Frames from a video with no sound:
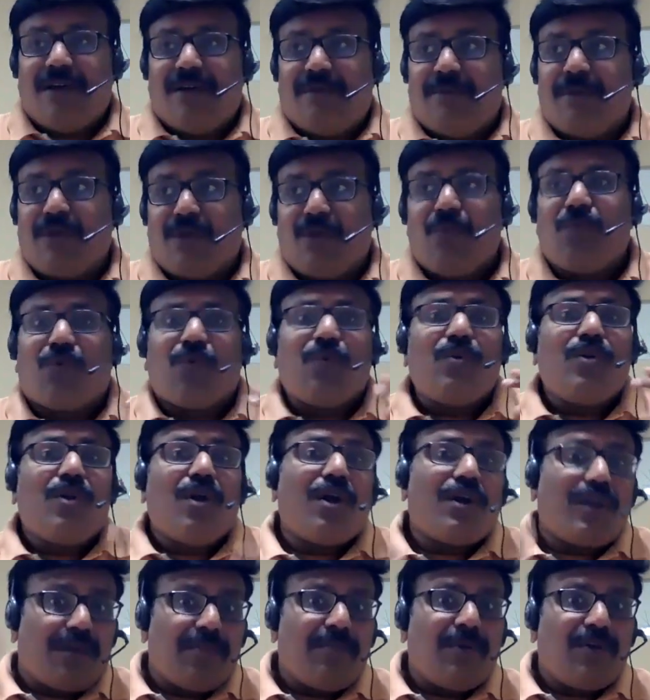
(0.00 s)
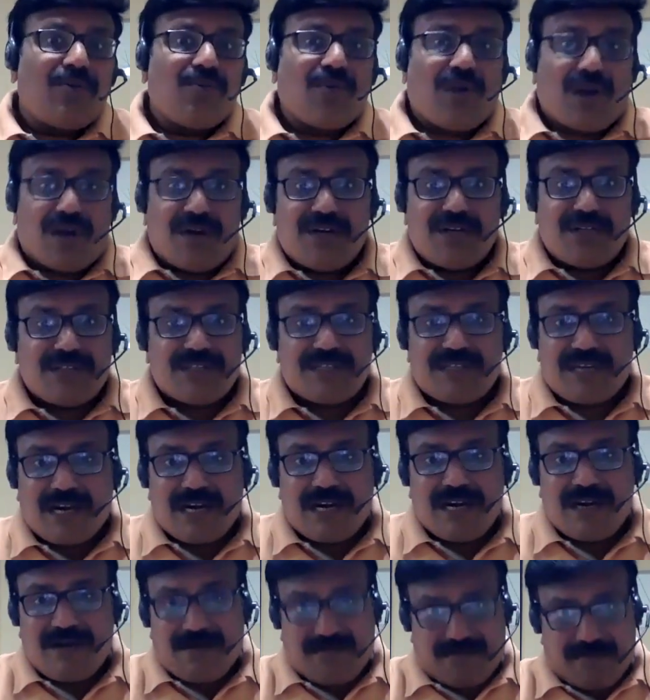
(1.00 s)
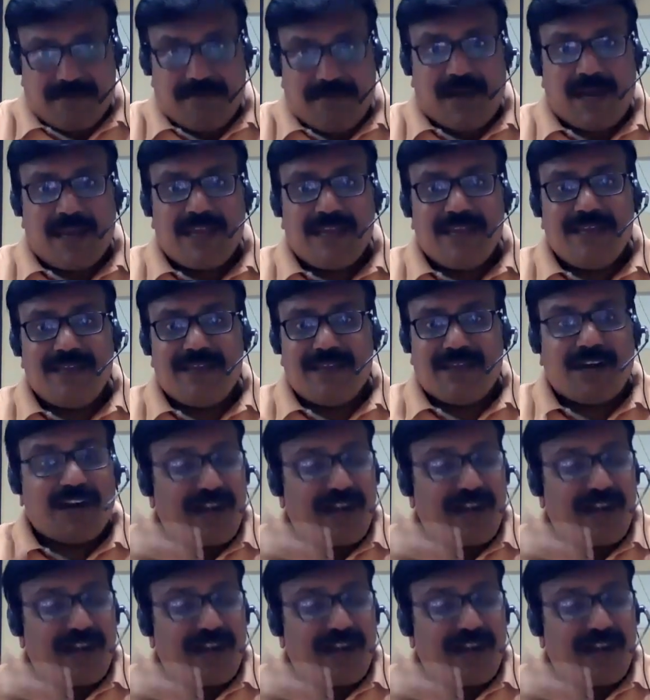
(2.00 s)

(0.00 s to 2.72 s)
where you could not able to understand my